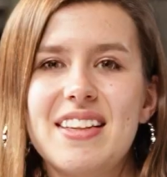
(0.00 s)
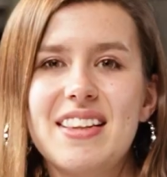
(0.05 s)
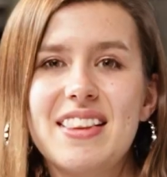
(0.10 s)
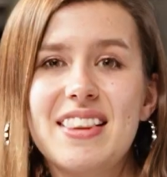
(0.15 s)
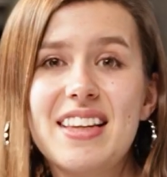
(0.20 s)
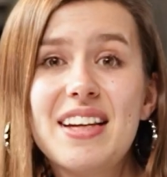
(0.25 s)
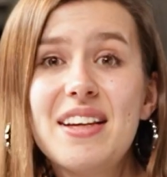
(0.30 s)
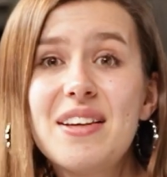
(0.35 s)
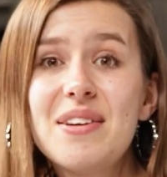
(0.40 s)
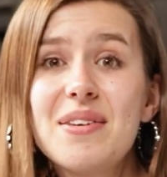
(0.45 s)

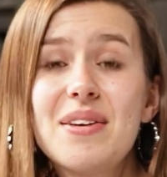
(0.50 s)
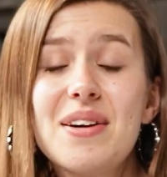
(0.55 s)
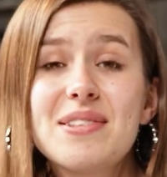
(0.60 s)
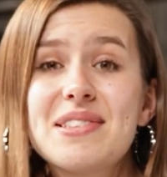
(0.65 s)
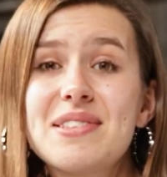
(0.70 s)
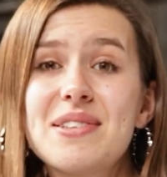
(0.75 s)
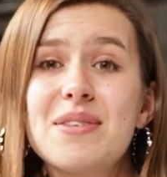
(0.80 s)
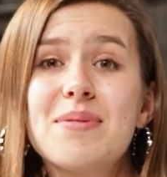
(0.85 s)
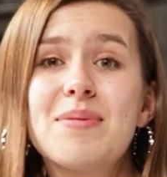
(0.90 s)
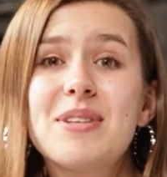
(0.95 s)
Thank you all
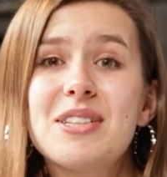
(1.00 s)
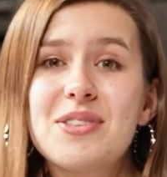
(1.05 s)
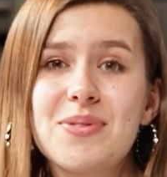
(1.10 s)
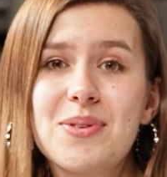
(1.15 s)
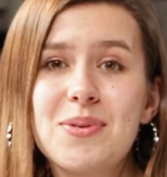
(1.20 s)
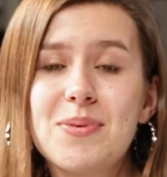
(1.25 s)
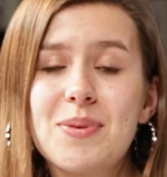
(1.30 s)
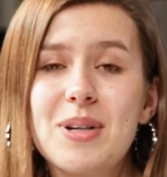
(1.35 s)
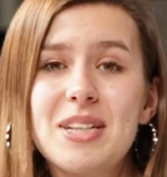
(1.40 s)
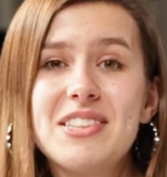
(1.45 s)
so much
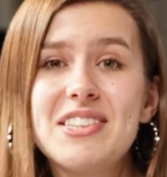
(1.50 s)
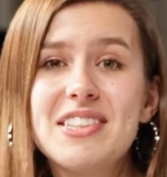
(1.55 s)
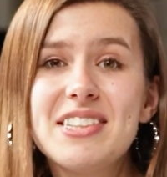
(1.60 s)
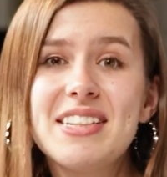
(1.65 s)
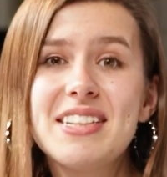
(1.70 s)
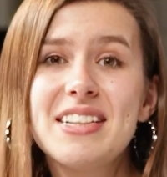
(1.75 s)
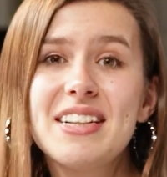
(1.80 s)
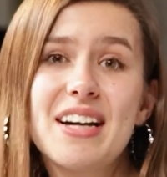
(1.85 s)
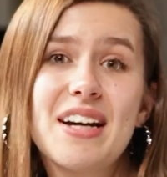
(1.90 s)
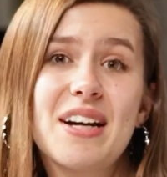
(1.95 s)
for
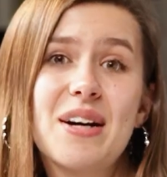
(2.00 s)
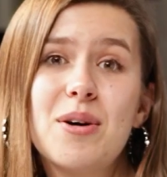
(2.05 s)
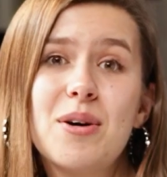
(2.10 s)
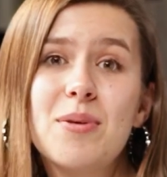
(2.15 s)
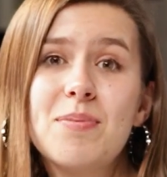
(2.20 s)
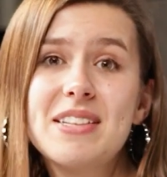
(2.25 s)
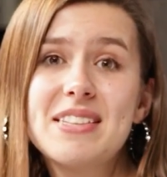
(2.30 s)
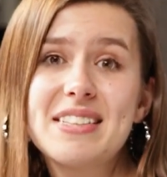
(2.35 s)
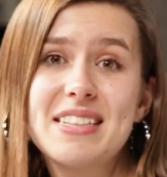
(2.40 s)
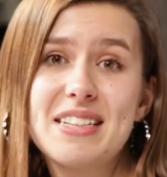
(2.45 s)
watching. I
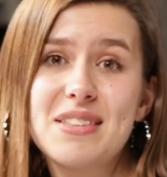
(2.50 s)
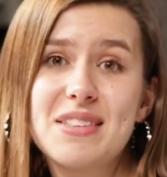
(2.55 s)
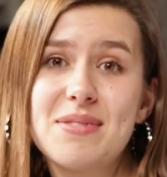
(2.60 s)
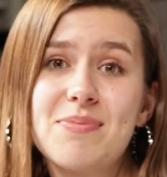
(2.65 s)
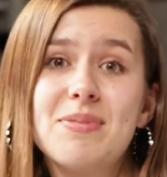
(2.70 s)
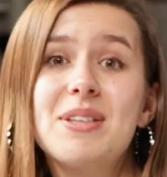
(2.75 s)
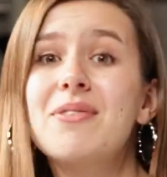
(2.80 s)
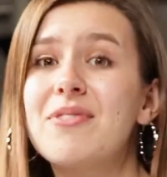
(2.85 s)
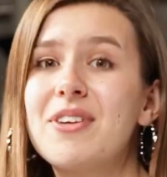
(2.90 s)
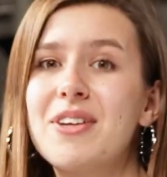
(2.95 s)
hope this has
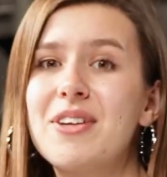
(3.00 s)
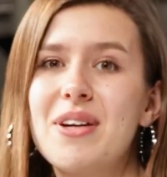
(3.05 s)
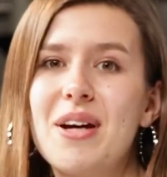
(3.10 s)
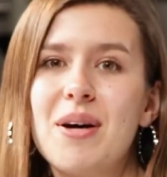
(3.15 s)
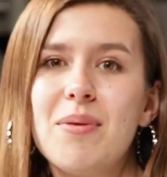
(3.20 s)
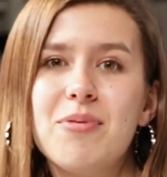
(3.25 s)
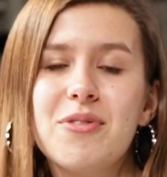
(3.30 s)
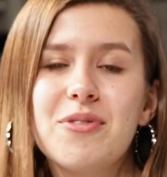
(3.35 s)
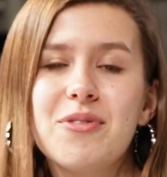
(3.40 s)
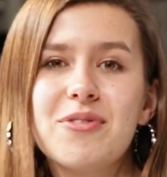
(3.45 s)
been very
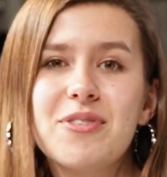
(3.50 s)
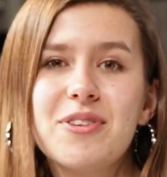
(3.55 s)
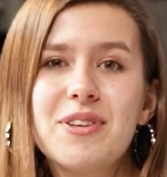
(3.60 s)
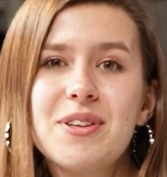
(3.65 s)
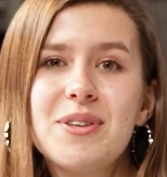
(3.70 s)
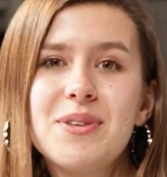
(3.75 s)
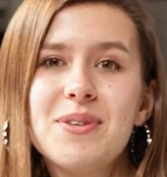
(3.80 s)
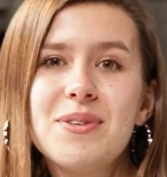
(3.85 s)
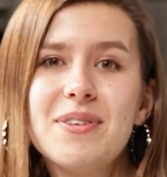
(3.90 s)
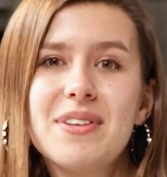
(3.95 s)
helpful for
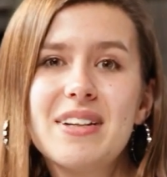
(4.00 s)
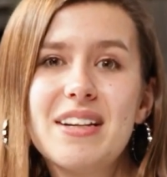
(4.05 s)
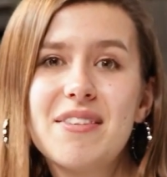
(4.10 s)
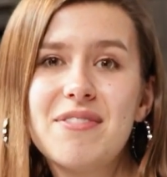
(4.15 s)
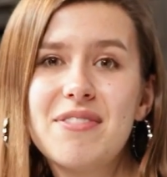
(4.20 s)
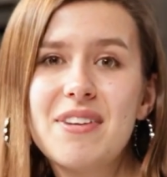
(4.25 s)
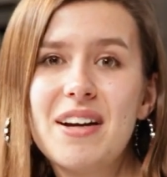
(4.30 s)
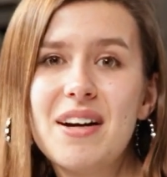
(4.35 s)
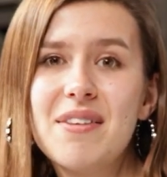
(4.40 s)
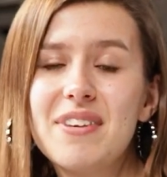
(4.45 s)
you. If
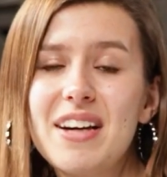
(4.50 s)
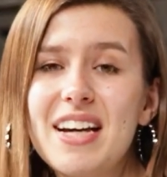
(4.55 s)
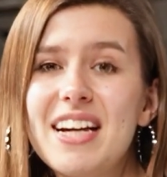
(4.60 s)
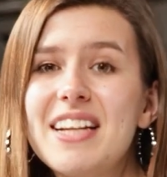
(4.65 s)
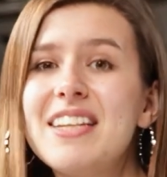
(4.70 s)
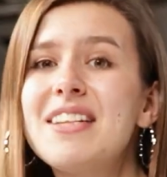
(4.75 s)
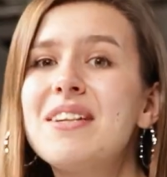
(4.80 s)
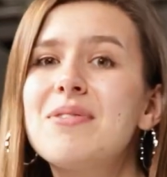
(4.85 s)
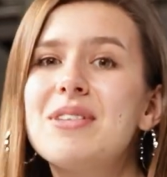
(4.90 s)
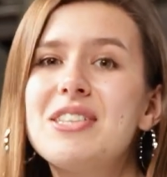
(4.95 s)
you have
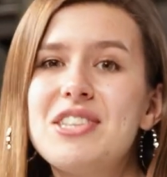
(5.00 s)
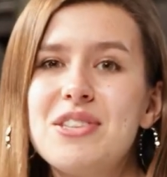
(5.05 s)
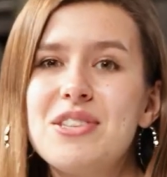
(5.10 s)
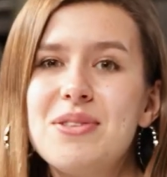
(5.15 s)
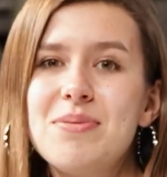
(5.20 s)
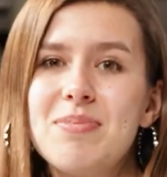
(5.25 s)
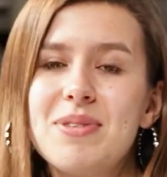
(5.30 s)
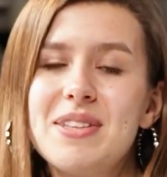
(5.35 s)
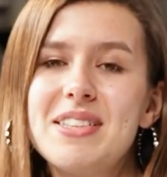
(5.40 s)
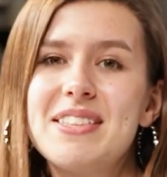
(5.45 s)
any question,
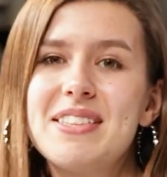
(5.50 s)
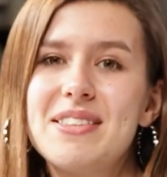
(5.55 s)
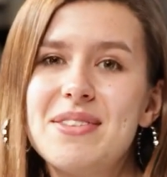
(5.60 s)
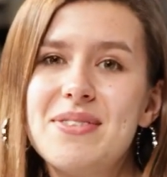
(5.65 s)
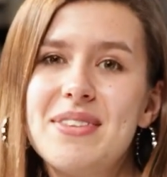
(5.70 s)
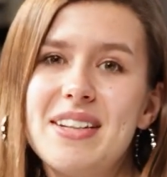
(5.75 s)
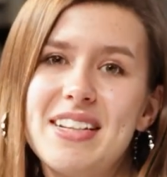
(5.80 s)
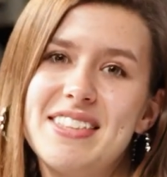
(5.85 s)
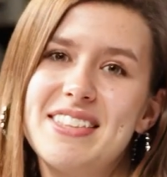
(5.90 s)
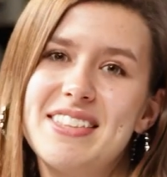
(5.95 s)
please don't
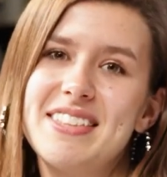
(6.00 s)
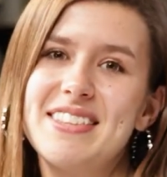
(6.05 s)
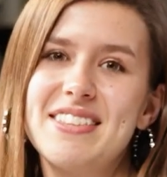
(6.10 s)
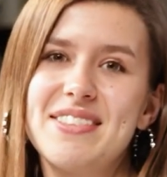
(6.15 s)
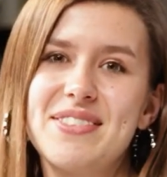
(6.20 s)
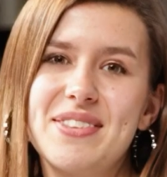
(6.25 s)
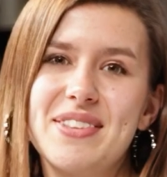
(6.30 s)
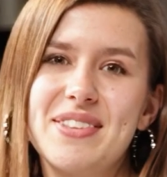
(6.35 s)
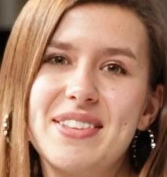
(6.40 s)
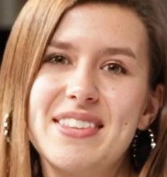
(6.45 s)
hesitate to
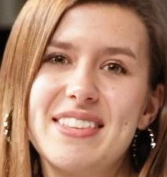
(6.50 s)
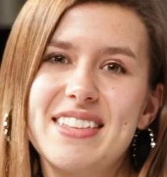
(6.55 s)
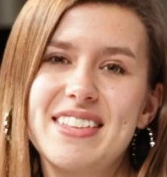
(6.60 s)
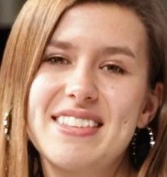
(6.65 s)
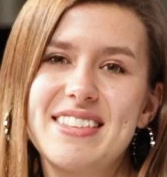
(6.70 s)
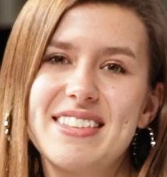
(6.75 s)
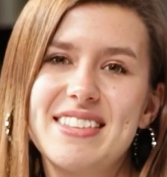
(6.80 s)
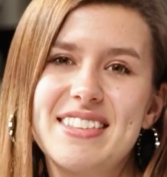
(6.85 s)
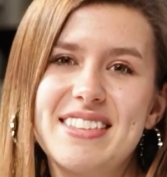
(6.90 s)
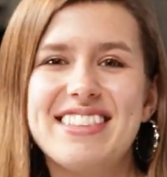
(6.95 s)
contact
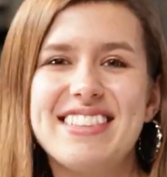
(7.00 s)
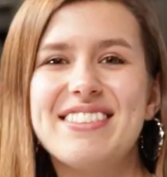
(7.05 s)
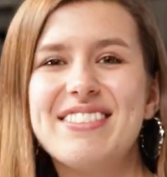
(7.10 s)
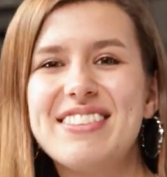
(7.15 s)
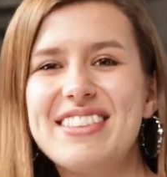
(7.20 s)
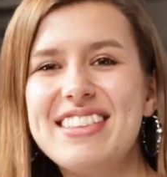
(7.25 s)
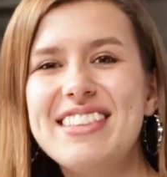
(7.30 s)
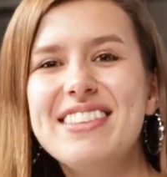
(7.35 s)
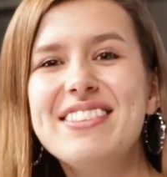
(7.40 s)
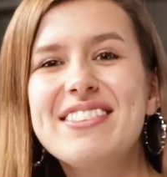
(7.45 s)
us.
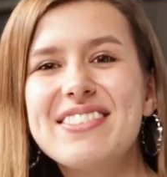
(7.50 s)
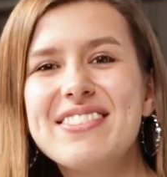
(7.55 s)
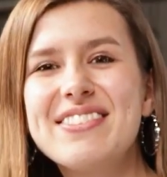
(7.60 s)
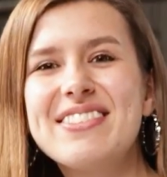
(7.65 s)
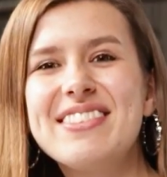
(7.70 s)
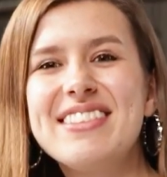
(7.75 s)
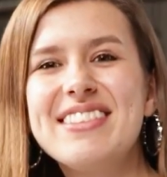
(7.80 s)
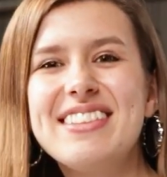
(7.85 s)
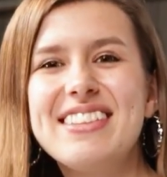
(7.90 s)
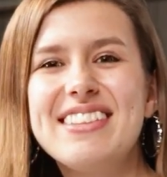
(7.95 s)
See you
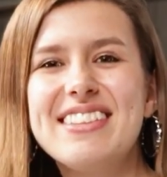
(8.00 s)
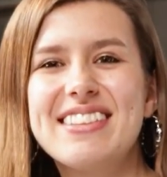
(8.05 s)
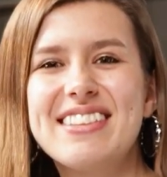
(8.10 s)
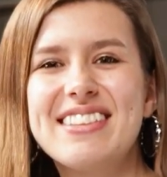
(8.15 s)
soon.